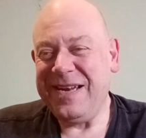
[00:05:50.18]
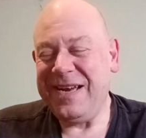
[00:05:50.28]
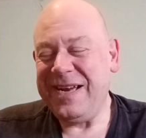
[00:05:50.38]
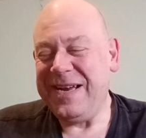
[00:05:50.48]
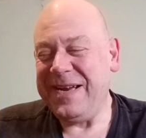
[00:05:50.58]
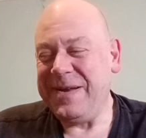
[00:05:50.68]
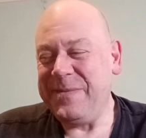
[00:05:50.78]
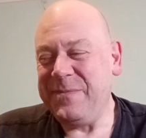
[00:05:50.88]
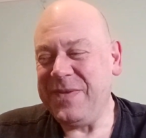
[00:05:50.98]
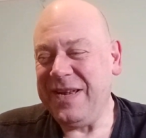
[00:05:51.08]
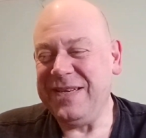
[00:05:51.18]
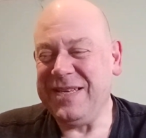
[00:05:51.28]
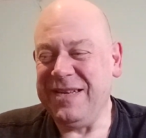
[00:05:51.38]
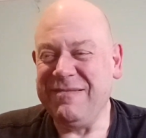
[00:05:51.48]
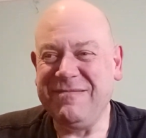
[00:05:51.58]
Um, and he's
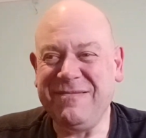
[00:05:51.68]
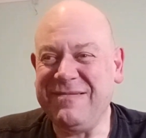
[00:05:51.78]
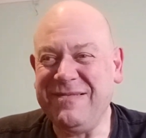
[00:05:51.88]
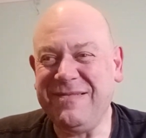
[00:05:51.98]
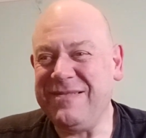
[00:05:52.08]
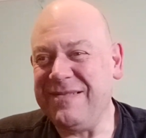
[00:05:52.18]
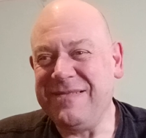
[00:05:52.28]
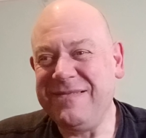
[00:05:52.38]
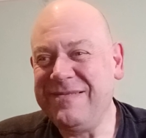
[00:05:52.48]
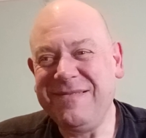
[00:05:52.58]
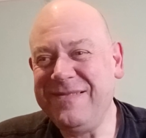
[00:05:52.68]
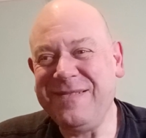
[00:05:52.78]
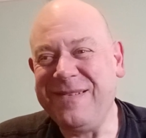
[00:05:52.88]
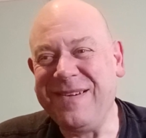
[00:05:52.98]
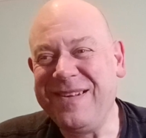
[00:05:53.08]
like, "Oh no,
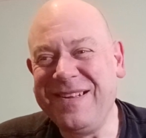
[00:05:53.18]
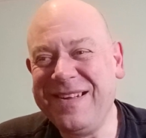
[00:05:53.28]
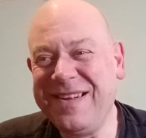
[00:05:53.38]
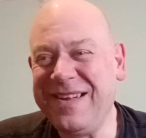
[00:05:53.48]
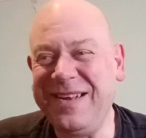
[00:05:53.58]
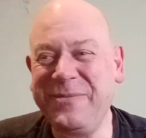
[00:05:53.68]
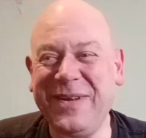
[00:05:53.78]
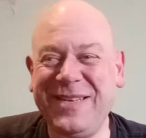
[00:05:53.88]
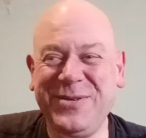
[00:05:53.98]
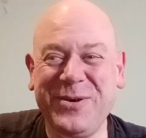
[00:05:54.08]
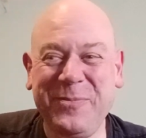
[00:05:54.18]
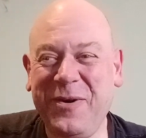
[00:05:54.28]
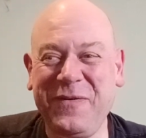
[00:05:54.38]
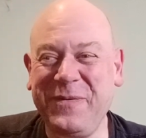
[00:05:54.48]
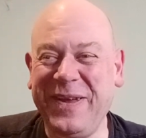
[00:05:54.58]
no." Anyway, took them
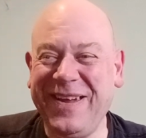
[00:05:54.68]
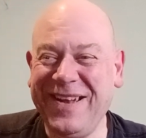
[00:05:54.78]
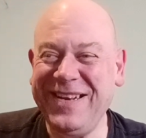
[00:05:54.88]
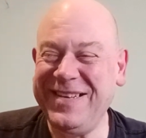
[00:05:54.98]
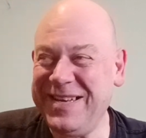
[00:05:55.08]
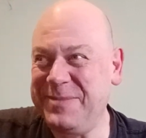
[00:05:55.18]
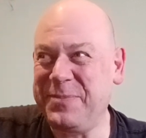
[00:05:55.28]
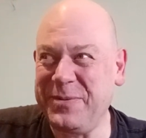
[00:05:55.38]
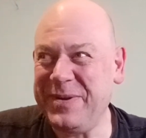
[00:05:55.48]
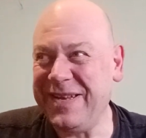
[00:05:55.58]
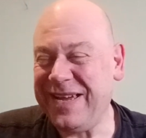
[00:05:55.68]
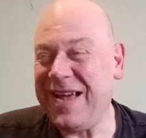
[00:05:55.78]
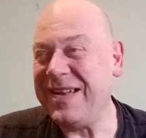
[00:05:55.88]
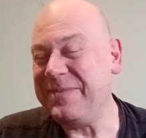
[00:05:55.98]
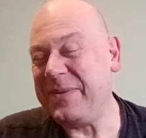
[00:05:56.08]
off me and he, he's put me in the car.
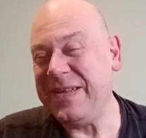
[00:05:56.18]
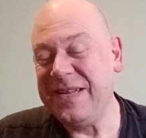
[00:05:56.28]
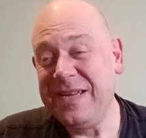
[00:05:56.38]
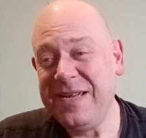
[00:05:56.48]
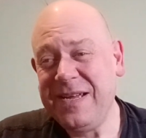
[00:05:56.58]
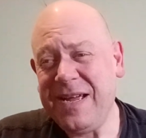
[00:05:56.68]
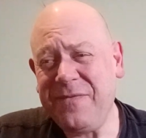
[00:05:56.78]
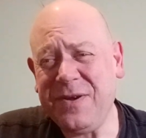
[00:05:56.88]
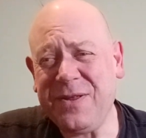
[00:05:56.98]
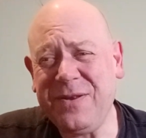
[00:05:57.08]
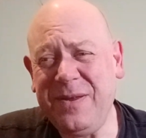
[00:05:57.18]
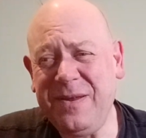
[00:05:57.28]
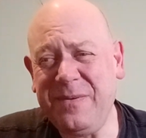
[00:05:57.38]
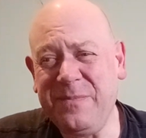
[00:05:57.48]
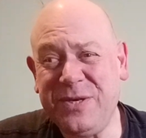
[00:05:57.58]
And I'm like, have you got
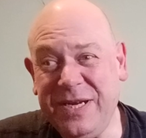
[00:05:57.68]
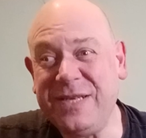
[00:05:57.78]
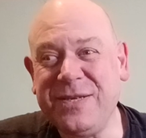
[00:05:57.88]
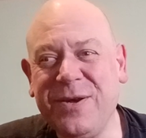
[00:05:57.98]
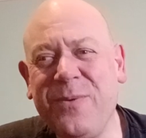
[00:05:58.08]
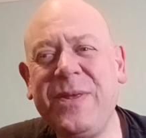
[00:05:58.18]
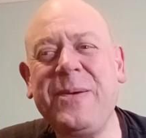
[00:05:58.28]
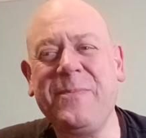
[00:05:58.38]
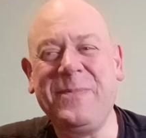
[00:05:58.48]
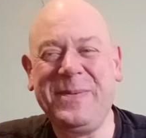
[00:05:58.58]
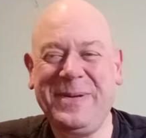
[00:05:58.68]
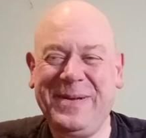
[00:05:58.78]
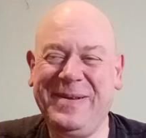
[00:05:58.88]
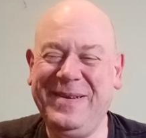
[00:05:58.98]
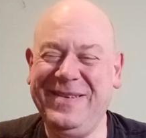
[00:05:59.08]
the machines that go with them?
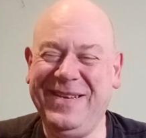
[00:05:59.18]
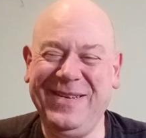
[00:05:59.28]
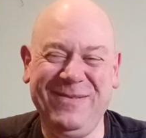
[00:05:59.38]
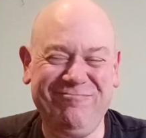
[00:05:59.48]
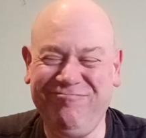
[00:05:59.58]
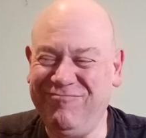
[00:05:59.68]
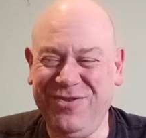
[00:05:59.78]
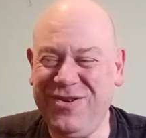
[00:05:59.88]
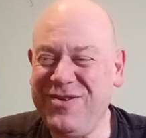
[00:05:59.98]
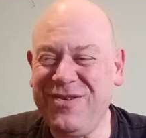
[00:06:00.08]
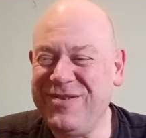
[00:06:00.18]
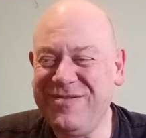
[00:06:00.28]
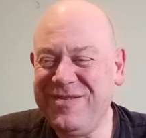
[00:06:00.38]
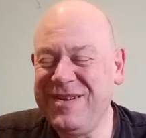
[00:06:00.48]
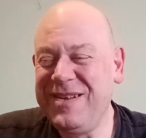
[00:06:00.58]
And he's like, no,
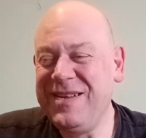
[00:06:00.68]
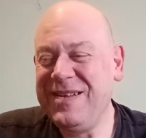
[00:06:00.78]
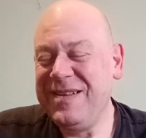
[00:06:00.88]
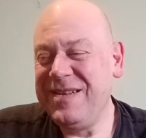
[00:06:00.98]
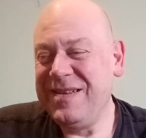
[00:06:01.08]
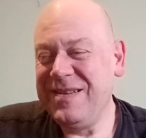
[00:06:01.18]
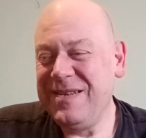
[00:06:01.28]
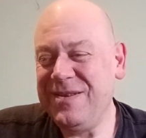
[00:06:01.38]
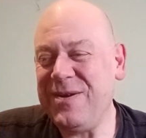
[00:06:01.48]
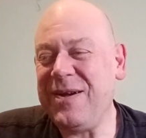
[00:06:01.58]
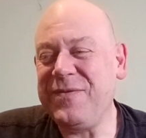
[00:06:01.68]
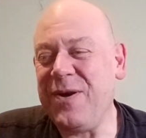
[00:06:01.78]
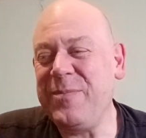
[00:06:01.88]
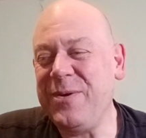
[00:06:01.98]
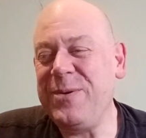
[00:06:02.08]
no, I've
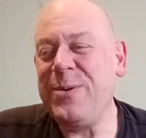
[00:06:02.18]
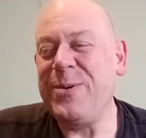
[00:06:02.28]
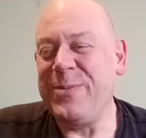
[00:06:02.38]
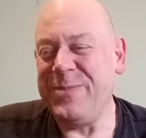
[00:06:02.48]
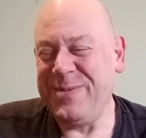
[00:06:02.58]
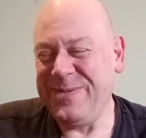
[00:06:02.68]
got them at home.